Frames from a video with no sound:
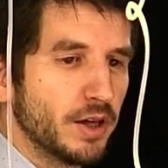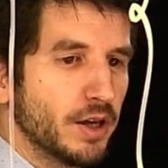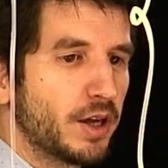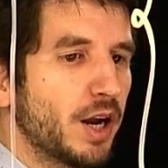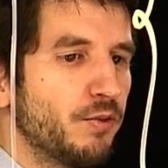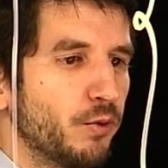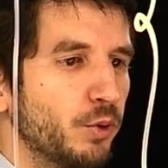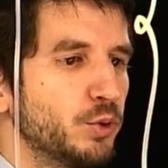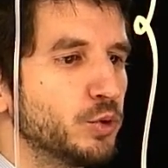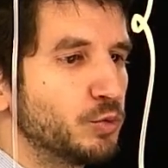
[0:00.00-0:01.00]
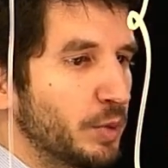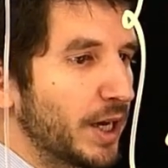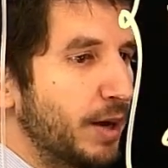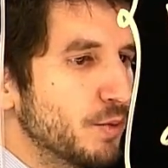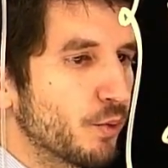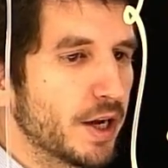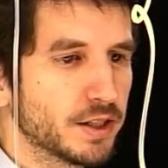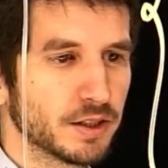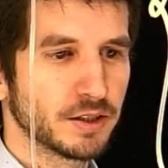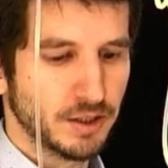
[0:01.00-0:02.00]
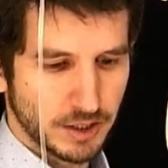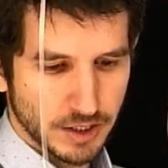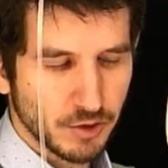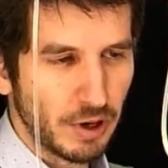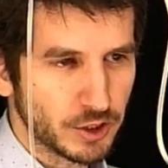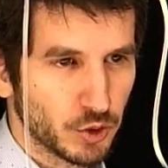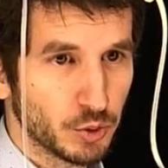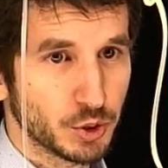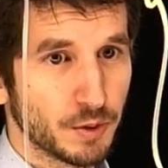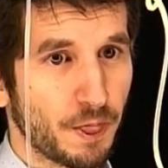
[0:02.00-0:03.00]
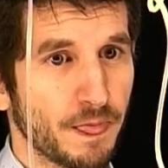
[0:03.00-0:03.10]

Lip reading: careful to pick up the right solution.